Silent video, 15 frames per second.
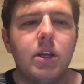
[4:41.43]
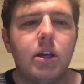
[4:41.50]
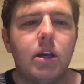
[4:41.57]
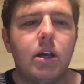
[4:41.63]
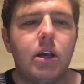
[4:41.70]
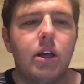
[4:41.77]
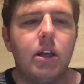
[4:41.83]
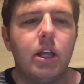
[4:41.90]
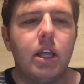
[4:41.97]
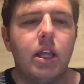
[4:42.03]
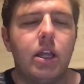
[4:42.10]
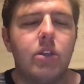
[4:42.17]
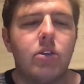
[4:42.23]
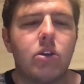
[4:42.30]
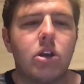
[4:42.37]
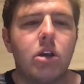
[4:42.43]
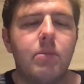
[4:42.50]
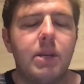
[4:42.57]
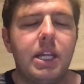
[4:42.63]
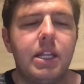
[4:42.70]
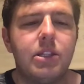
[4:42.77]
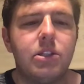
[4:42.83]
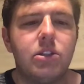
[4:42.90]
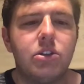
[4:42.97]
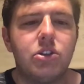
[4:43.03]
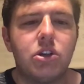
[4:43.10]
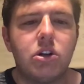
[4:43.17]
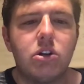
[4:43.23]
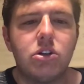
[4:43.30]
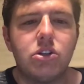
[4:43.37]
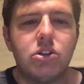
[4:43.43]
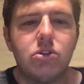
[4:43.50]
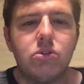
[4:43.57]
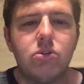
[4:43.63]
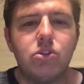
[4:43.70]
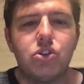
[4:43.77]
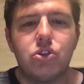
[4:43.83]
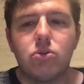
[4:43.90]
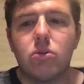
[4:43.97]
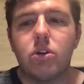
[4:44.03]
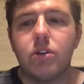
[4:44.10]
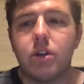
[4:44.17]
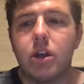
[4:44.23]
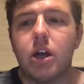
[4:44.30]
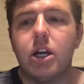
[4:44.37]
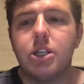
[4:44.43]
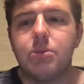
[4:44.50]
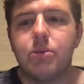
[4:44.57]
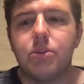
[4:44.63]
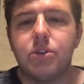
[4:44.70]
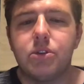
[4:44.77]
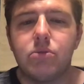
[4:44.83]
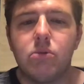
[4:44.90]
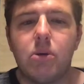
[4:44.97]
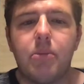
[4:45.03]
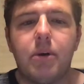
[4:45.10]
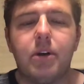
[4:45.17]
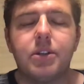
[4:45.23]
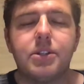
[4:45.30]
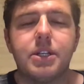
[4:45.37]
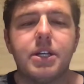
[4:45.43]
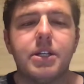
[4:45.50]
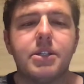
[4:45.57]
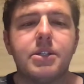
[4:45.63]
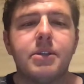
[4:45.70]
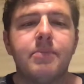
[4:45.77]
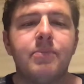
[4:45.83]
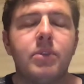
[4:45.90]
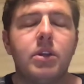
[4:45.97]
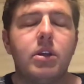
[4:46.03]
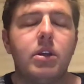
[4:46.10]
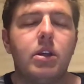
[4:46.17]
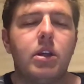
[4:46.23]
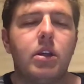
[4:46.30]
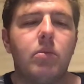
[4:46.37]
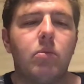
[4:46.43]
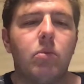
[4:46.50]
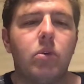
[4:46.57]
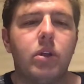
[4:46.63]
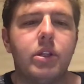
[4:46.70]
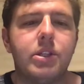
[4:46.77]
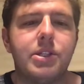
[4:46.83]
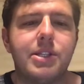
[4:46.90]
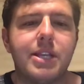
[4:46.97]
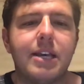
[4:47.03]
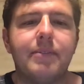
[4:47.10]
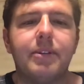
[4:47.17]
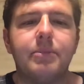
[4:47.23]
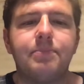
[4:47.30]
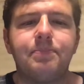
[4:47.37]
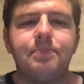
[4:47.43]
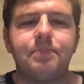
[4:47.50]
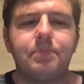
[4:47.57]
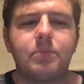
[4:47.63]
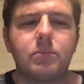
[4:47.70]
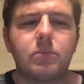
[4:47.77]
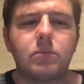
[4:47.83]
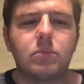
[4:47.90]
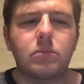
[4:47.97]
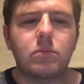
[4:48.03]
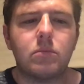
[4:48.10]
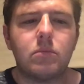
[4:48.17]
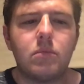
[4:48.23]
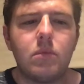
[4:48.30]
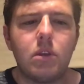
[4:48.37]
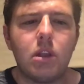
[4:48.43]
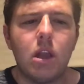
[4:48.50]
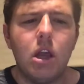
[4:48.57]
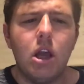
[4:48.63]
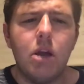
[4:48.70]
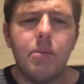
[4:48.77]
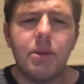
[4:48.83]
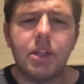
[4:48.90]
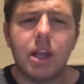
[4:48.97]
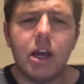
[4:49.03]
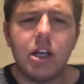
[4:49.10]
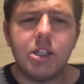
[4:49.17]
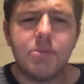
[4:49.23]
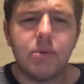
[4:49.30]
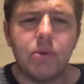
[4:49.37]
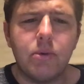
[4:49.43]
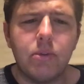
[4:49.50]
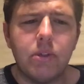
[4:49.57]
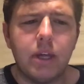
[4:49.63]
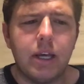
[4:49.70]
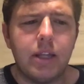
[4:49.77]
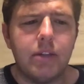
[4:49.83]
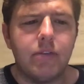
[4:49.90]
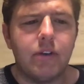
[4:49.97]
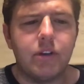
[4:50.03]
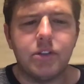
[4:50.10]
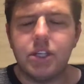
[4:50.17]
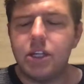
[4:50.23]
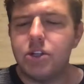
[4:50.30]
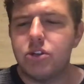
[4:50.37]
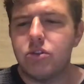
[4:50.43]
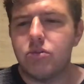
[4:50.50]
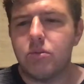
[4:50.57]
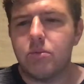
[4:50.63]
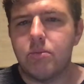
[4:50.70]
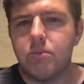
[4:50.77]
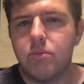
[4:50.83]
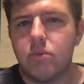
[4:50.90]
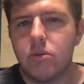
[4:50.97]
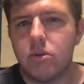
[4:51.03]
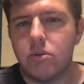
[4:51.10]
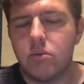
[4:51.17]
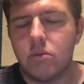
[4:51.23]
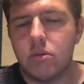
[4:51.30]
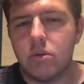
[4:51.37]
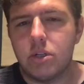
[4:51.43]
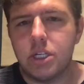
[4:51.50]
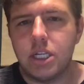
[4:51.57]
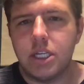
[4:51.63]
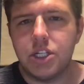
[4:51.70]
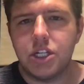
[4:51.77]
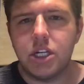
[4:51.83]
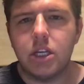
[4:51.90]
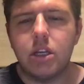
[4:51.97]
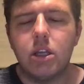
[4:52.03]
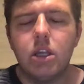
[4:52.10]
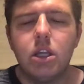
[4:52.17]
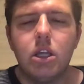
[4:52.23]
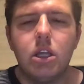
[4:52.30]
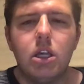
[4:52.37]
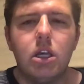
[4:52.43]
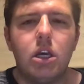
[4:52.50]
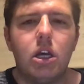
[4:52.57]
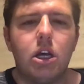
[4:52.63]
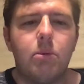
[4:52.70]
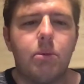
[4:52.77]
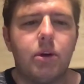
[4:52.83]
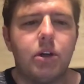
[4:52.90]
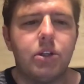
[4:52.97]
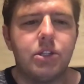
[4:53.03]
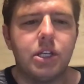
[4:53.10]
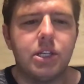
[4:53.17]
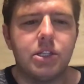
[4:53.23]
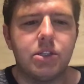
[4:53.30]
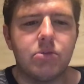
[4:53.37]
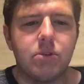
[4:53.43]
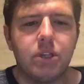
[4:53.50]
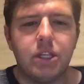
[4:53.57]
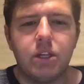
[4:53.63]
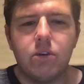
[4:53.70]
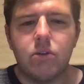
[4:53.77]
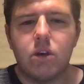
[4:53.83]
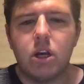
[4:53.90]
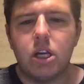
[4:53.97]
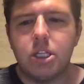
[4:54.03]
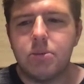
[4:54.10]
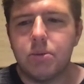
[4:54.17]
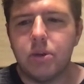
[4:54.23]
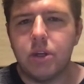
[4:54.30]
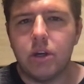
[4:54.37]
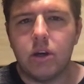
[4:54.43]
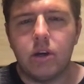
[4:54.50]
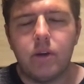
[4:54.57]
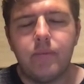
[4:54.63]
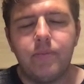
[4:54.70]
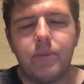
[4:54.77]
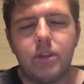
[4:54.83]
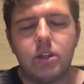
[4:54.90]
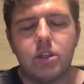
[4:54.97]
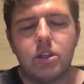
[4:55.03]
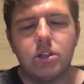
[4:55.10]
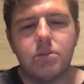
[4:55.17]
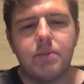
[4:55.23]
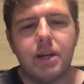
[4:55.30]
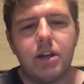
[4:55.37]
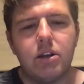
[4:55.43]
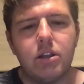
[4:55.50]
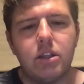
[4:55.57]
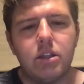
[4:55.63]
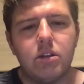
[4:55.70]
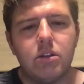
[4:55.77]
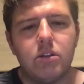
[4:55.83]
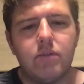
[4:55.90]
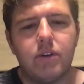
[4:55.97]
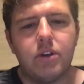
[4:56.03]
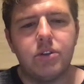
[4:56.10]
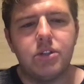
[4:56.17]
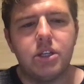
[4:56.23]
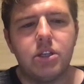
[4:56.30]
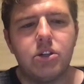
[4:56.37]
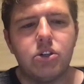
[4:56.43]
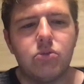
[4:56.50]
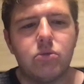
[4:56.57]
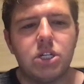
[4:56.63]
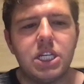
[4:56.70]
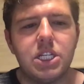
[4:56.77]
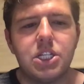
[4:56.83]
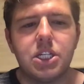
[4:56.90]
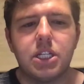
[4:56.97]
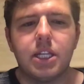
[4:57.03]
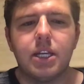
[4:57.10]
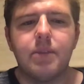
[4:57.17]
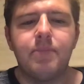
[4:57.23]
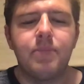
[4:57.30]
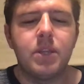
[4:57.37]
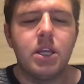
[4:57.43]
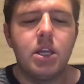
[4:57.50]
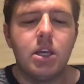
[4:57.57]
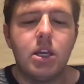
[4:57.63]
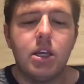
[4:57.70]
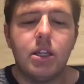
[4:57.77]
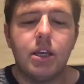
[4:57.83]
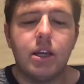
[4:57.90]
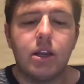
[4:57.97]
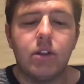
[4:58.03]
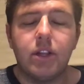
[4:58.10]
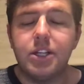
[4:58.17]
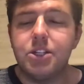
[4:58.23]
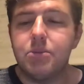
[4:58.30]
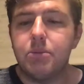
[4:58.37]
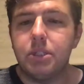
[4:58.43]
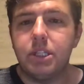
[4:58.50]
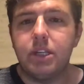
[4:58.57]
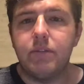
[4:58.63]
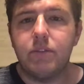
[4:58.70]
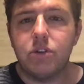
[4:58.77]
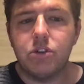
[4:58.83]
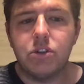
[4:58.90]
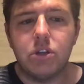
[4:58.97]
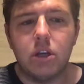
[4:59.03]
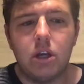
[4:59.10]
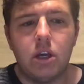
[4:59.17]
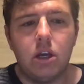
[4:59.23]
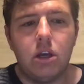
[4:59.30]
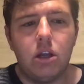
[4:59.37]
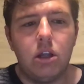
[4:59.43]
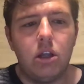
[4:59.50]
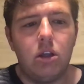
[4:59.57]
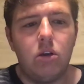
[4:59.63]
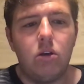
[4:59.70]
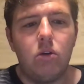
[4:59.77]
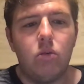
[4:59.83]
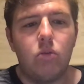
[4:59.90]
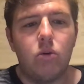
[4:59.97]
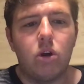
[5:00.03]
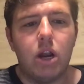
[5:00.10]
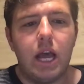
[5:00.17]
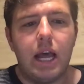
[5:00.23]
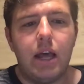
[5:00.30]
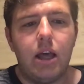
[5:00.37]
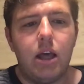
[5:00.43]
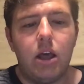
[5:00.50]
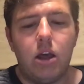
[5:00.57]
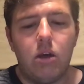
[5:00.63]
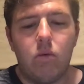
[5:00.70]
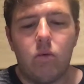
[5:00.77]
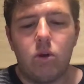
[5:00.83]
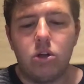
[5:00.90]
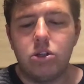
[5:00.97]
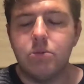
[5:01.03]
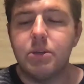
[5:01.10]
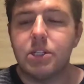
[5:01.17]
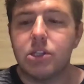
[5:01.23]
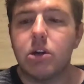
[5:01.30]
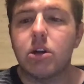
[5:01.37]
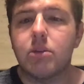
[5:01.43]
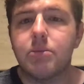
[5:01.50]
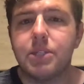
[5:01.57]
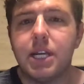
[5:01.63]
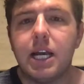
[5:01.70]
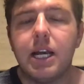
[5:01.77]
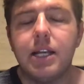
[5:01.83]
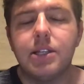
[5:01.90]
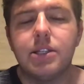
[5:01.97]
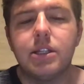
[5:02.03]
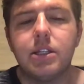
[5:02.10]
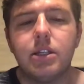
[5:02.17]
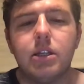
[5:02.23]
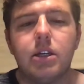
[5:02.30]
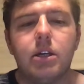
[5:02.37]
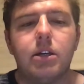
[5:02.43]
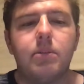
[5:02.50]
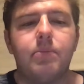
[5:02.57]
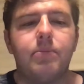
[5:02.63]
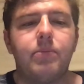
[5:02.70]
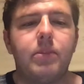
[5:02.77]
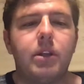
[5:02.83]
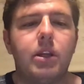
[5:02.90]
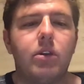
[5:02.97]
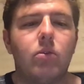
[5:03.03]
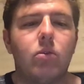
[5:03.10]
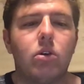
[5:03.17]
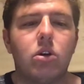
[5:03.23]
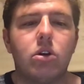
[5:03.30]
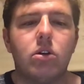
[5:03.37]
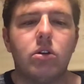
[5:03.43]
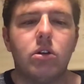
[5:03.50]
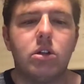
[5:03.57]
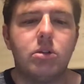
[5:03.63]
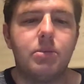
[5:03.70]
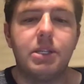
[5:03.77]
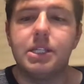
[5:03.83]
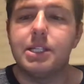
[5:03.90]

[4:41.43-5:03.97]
uh, and they're coming into the church to distort the gospel. This is what Paul says in one seven. Uh, but the gospel that the false teachers were were, were teaching, uh, Paul says, is really no gospel at all. It's because apparently the, the false teachers were teaching that that Galatian believers uh, were ha- were to be circumcised um, in order to be